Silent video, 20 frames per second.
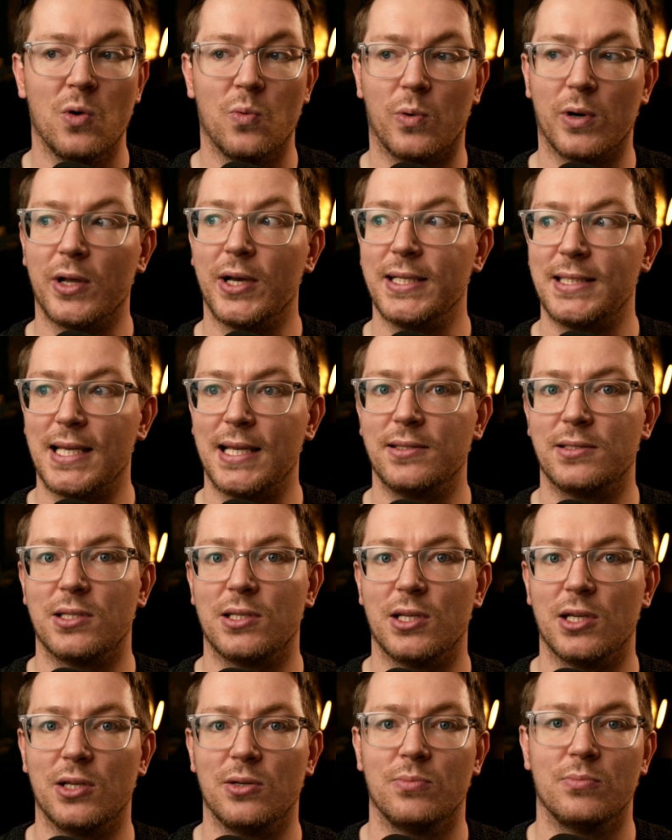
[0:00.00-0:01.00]
What I tend
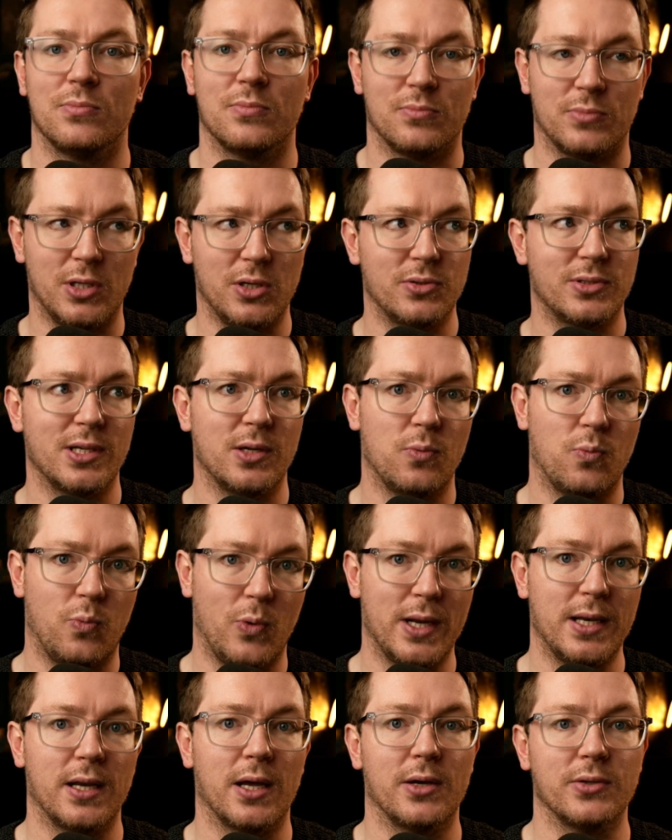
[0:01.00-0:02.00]
to do using
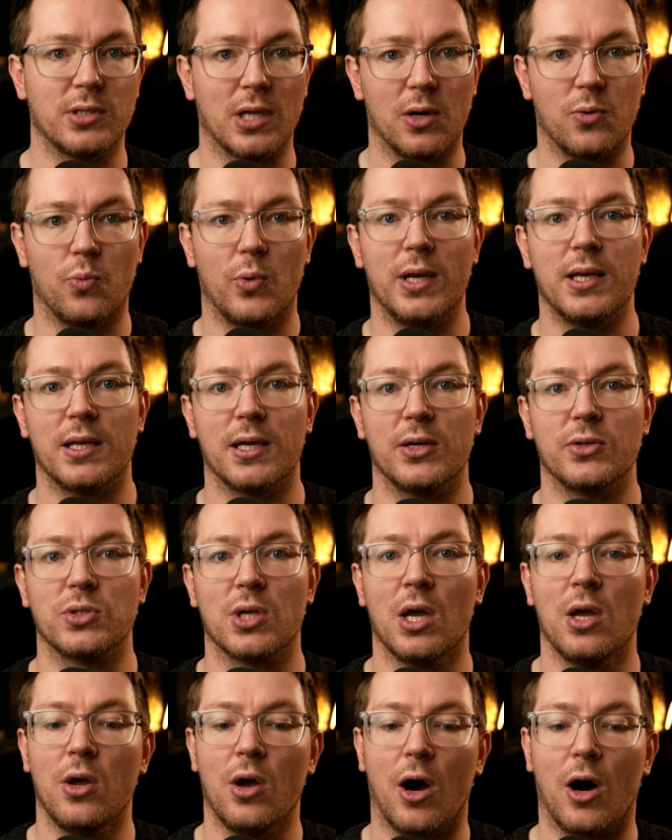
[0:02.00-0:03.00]
Windows and
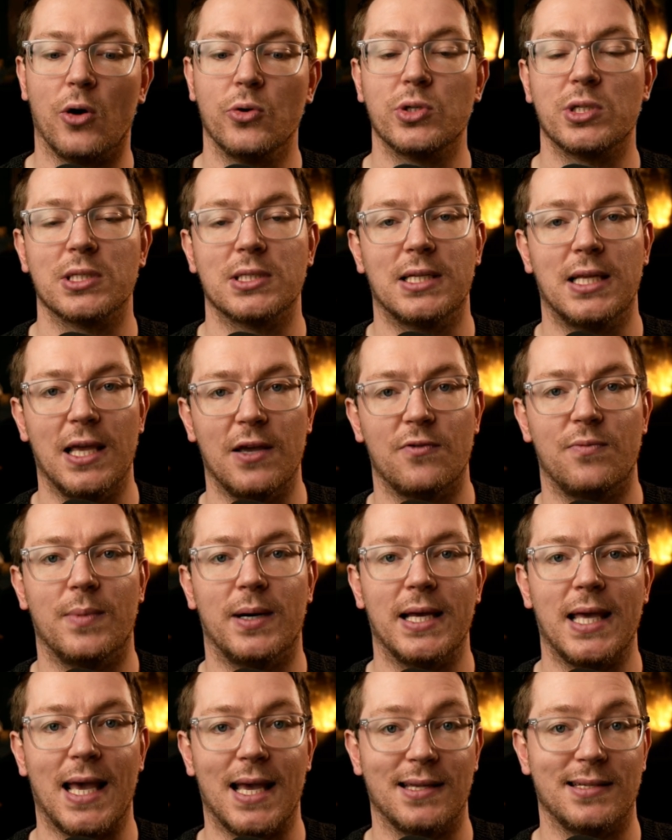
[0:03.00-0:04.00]
Windows, I'll just give
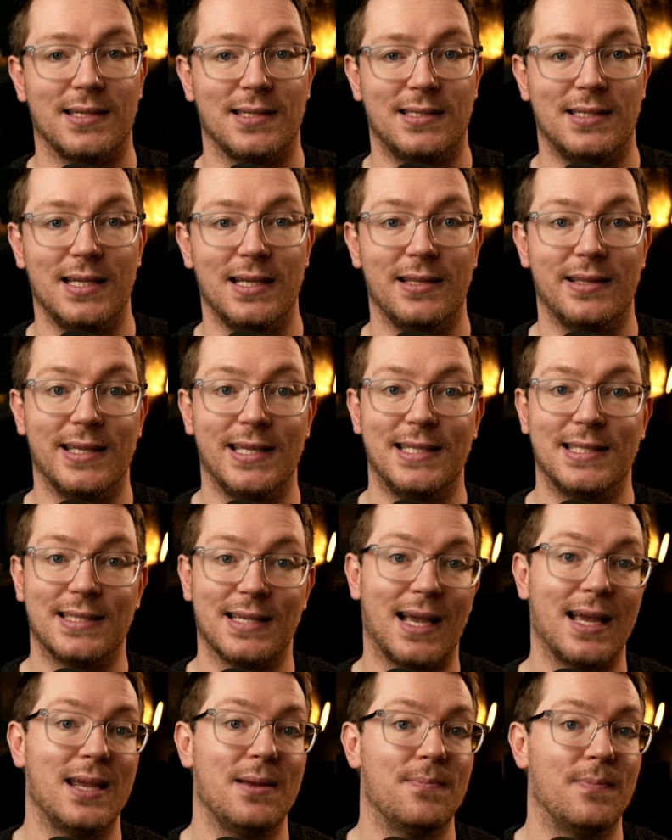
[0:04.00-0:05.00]
my SSD the
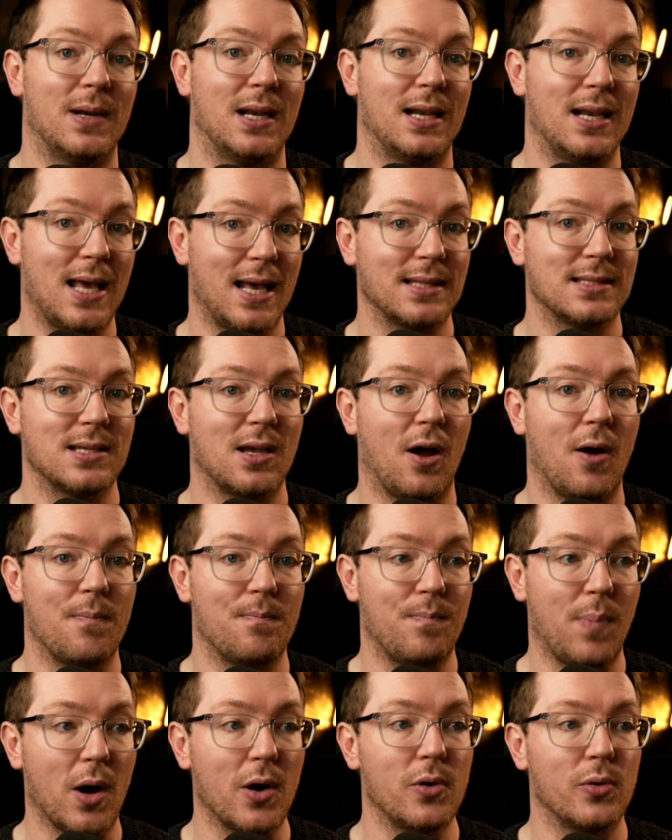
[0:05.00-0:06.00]
same letter
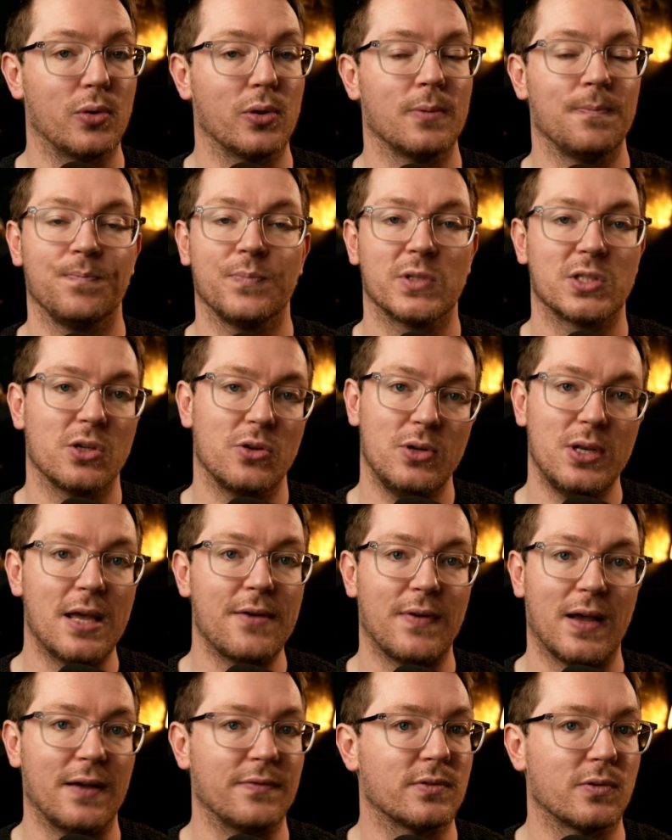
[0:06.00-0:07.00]
on both so you
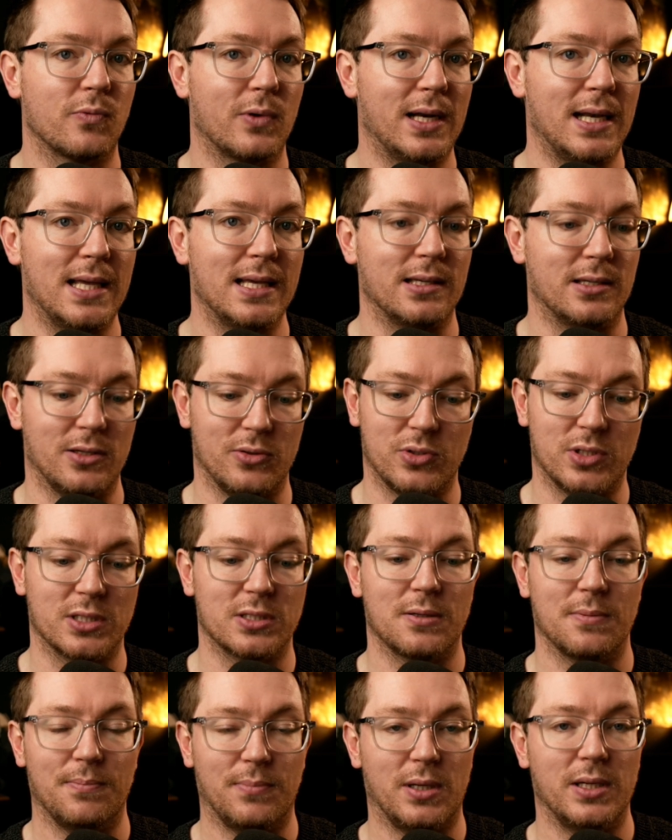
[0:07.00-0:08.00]
never have to relink. You
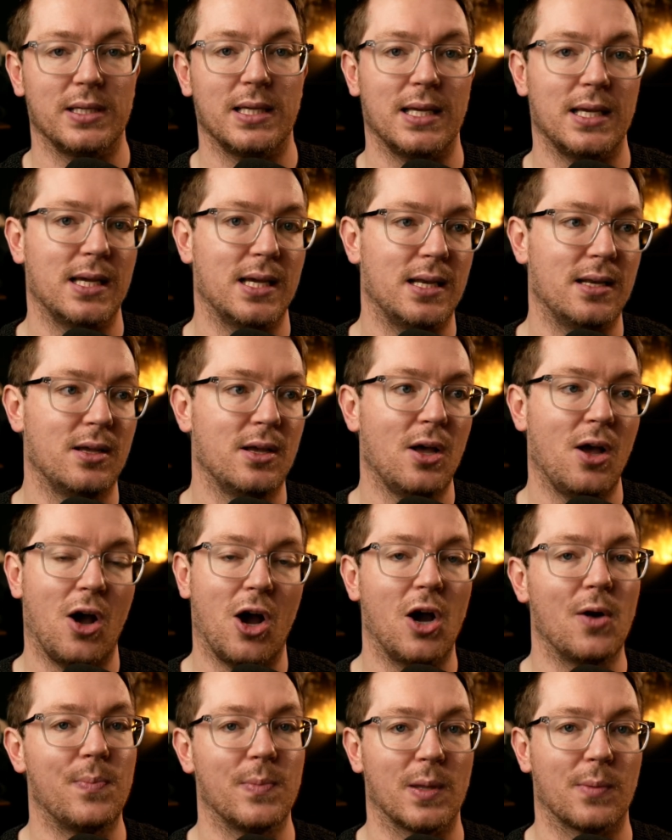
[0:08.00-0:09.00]
just plug it in,
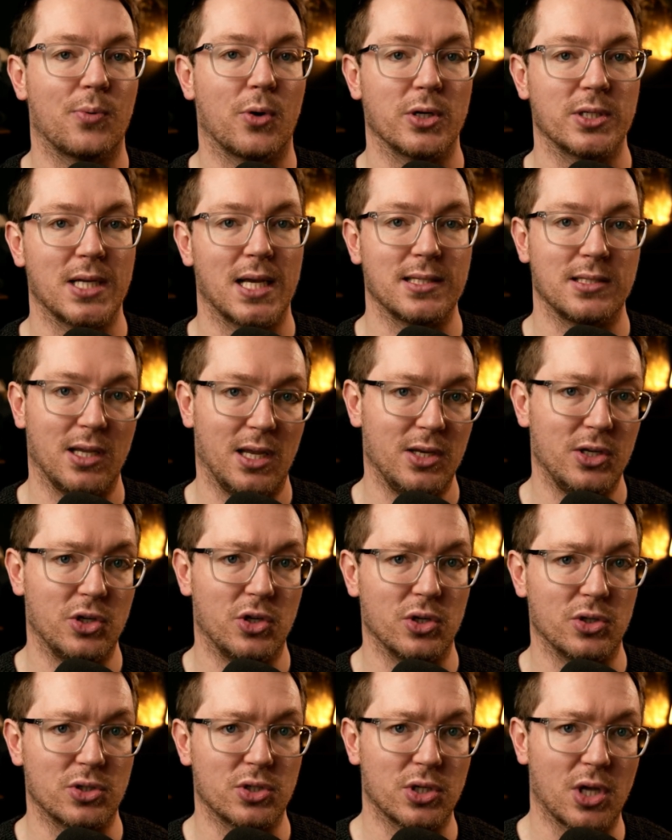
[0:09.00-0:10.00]
open the project, and
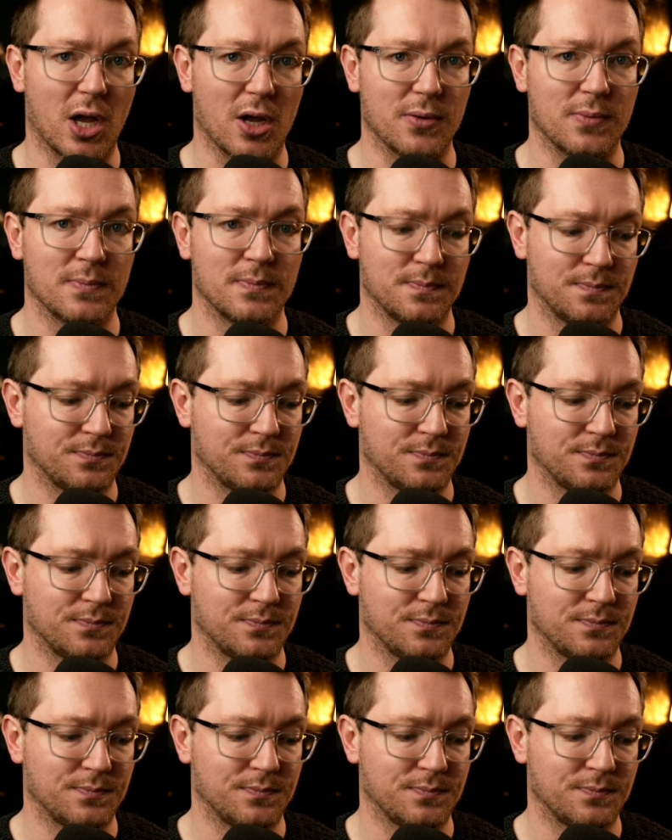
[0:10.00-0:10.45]
you're good to go.